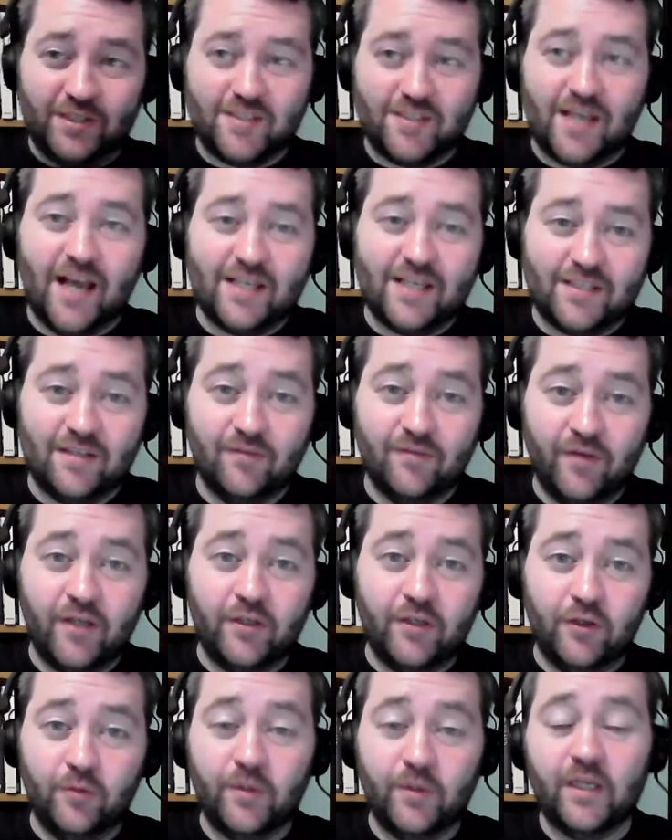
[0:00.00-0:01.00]
the size of the
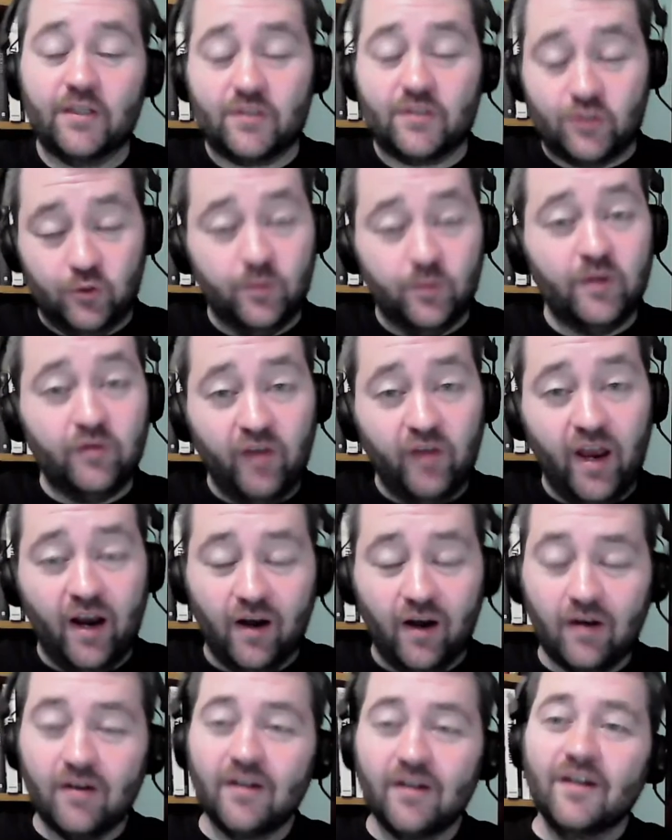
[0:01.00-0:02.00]
venue because, to be
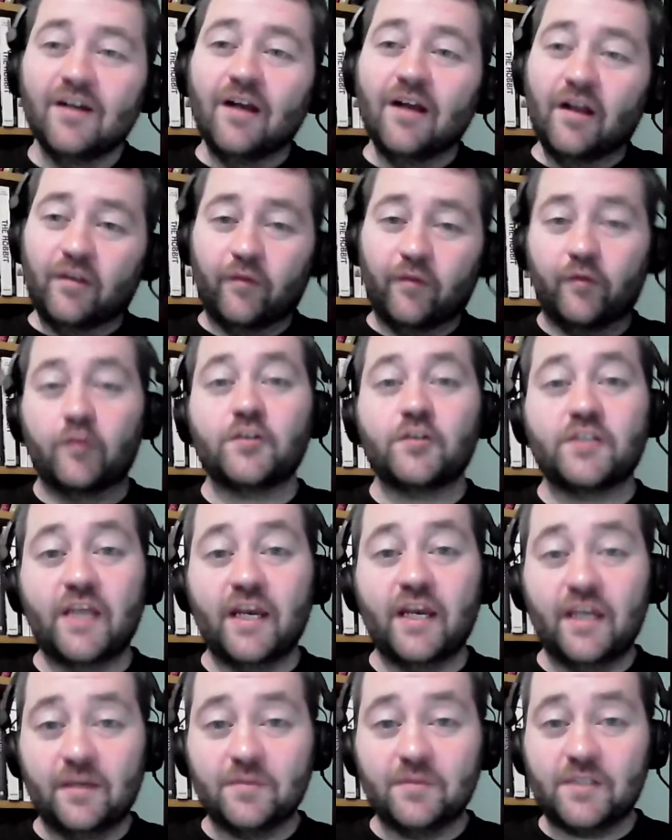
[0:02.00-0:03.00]
fair, the first
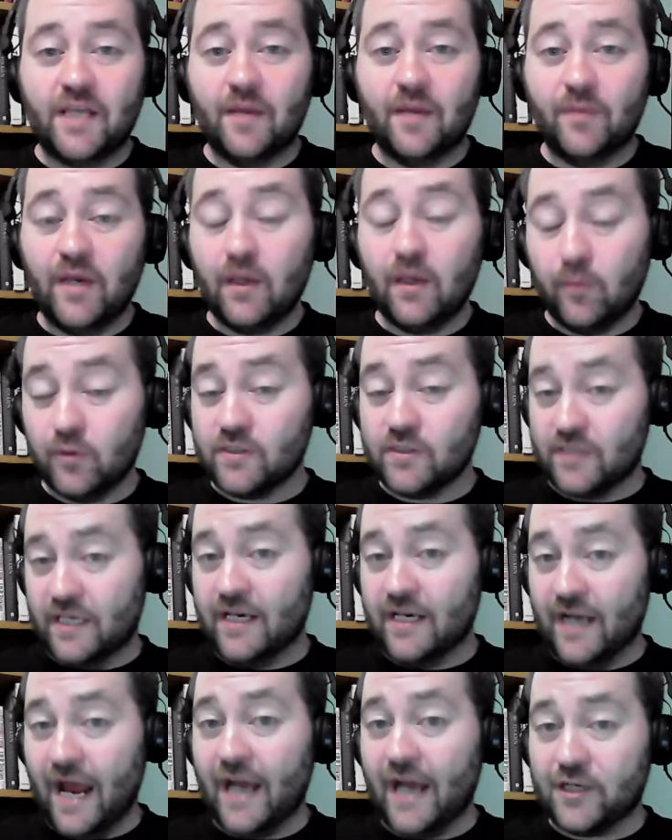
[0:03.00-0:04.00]
Stadium Stampede was in
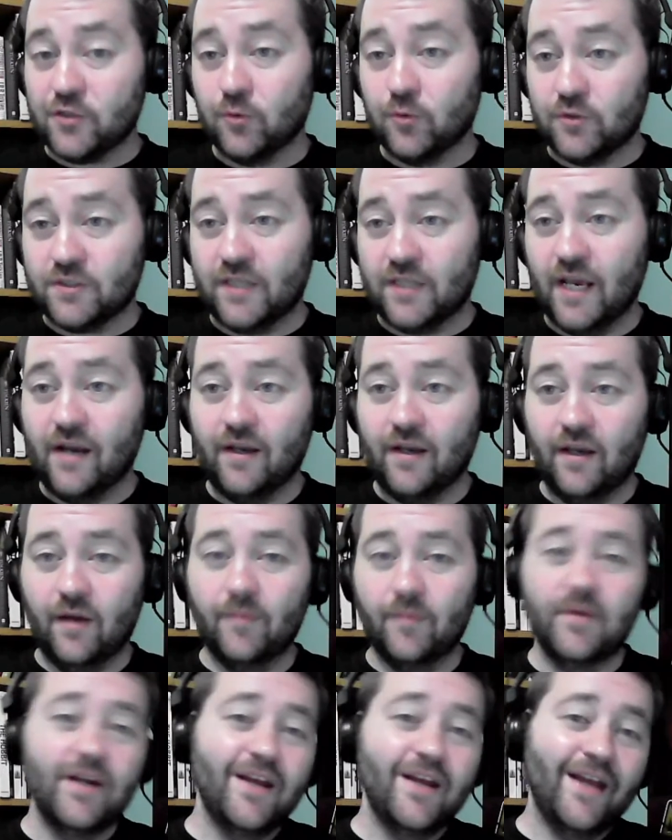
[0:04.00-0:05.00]
an actual stadium.
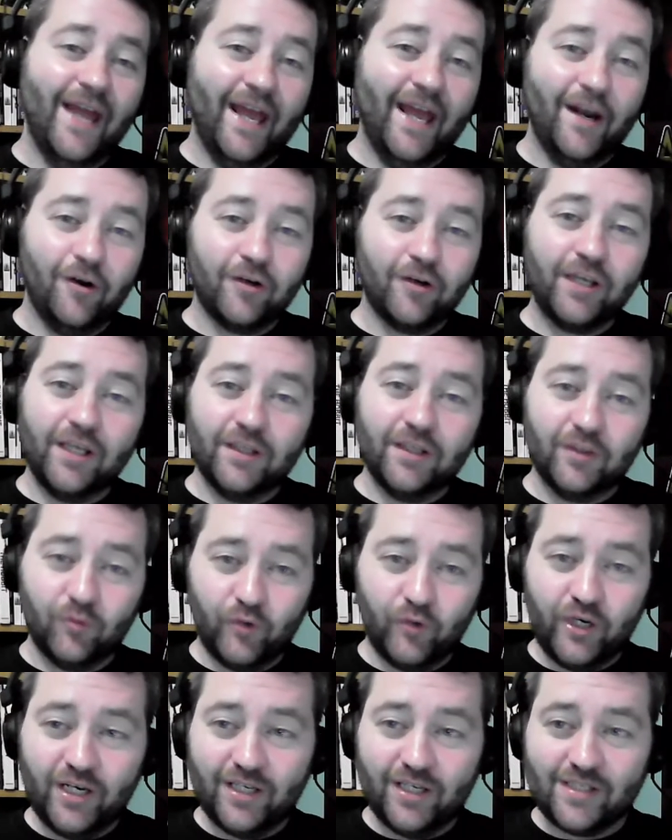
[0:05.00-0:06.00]
Anarchy in the
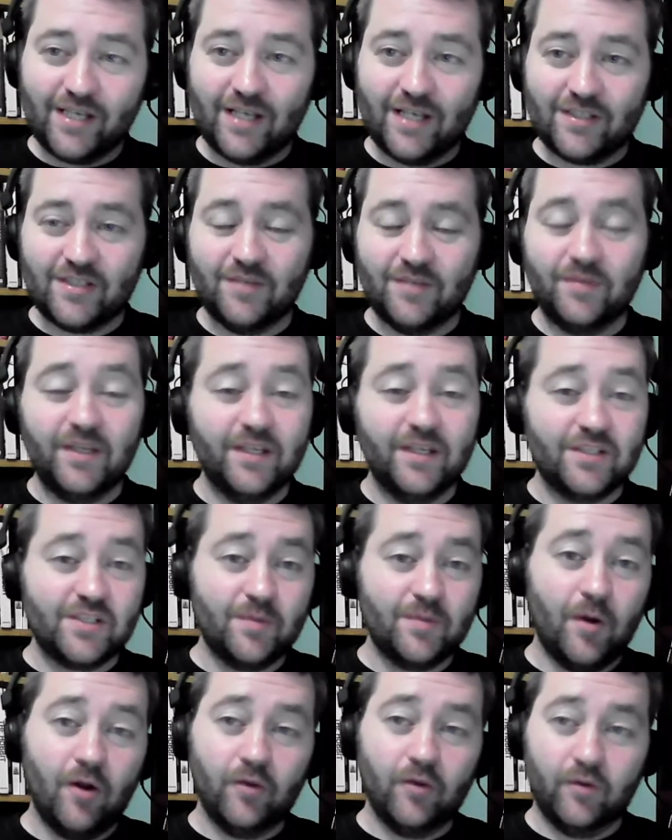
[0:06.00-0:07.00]
Arena tends to be in
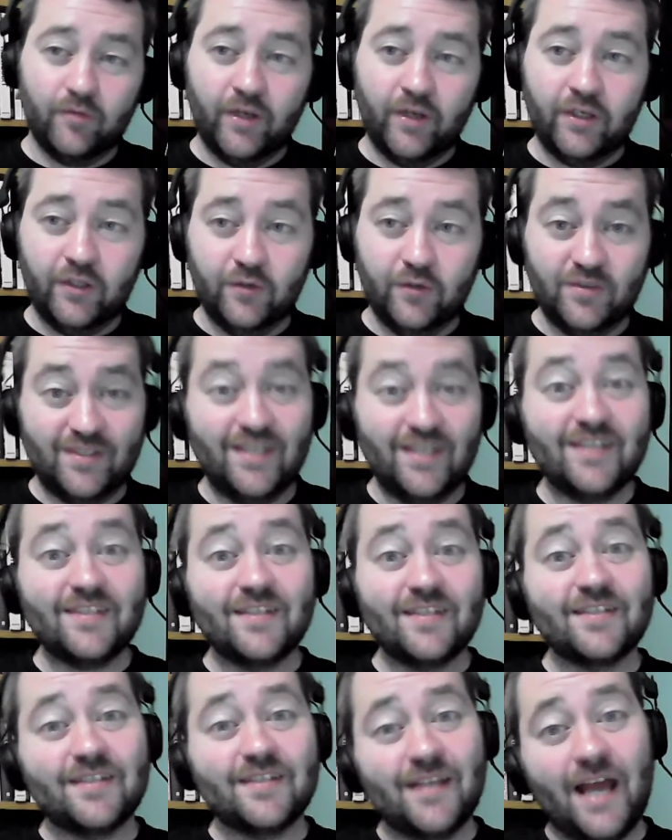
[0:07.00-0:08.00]
smaller venues. This
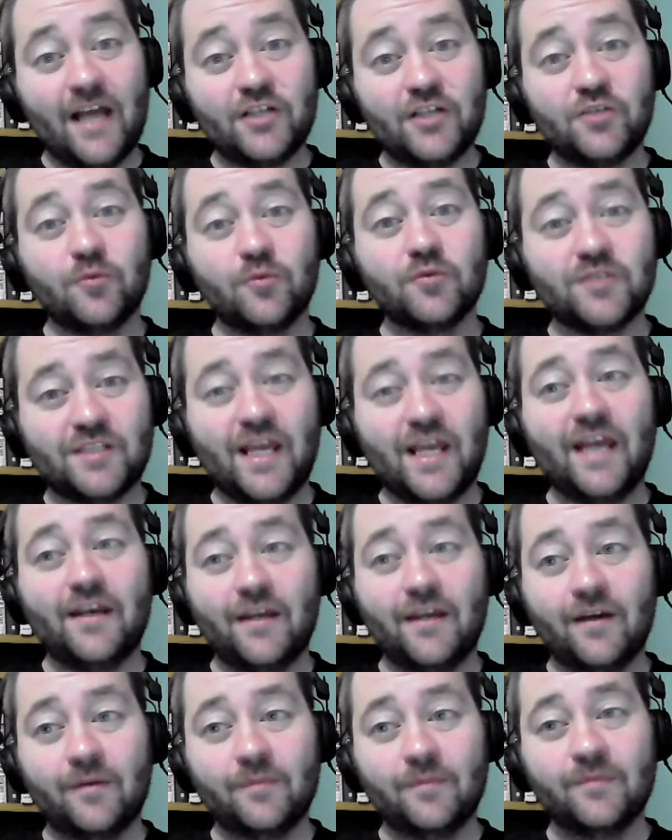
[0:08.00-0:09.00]
is an actual
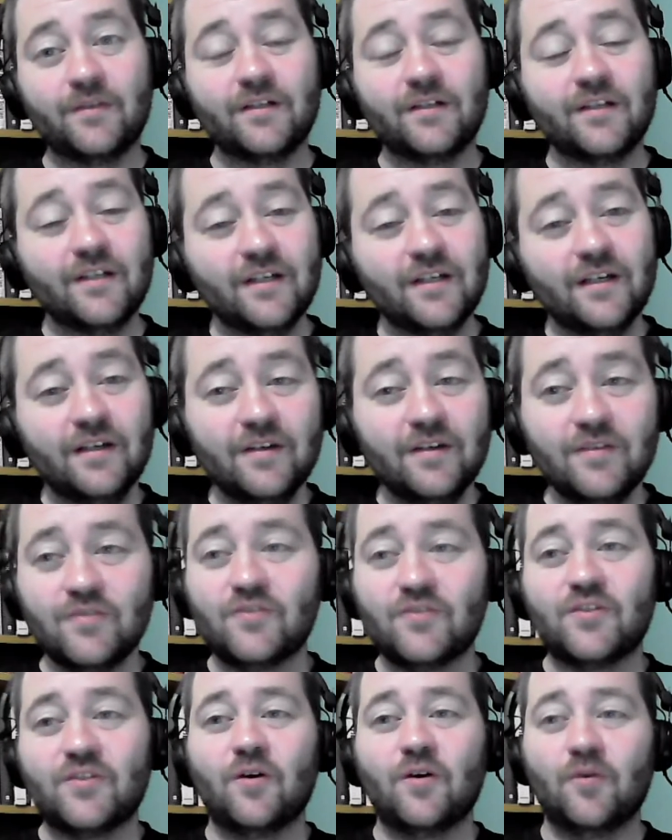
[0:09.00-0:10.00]
stadium,
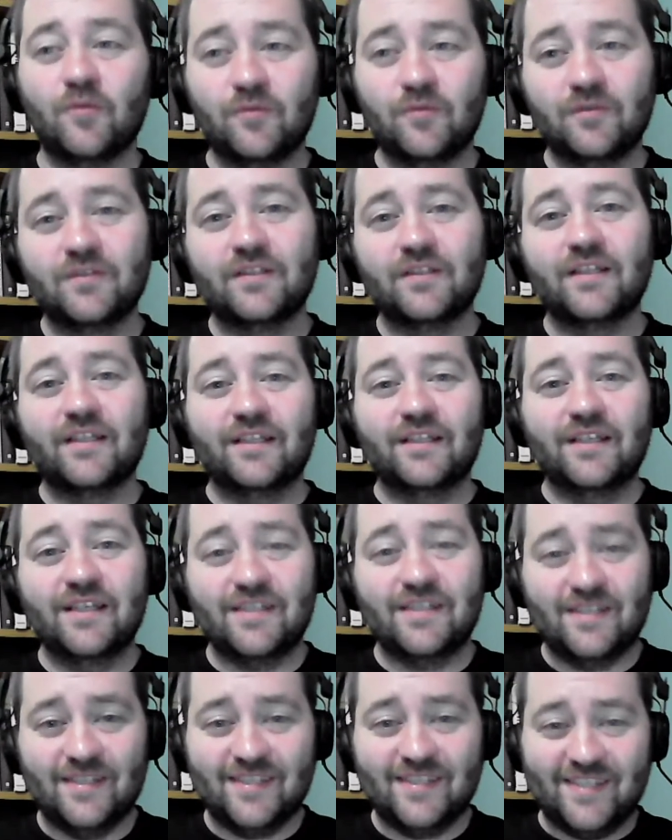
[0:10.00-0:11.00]
so
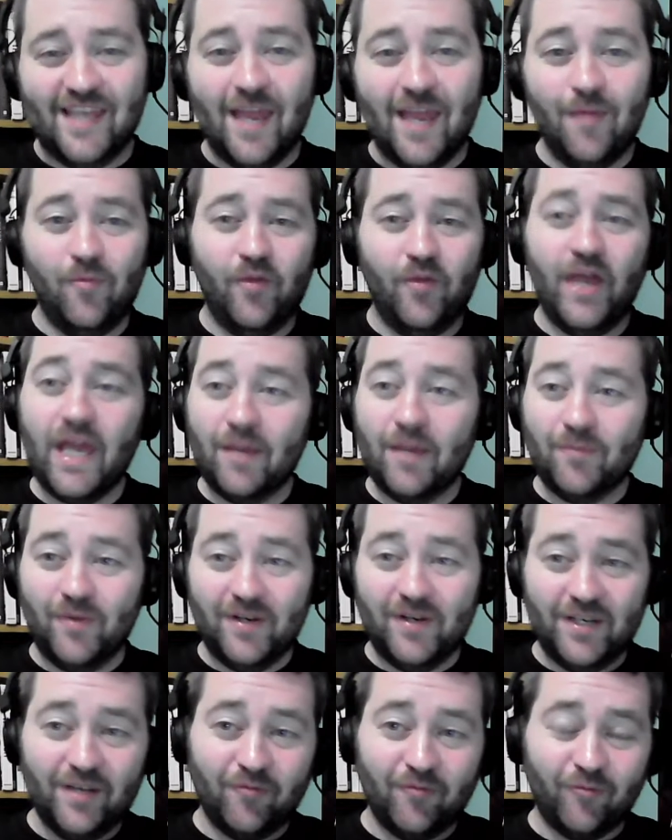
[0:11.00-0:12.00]
it's the same thing but
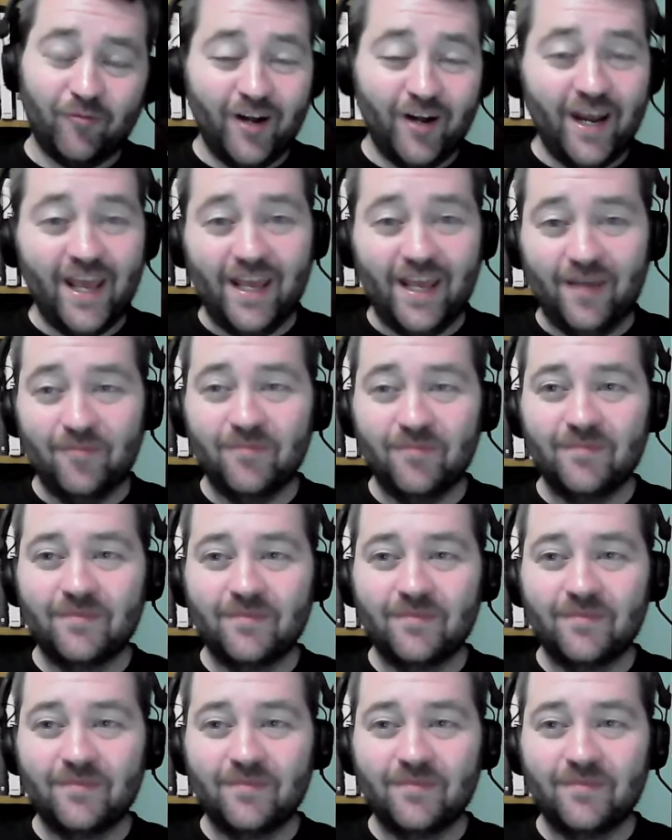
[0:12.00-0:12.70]
a different name.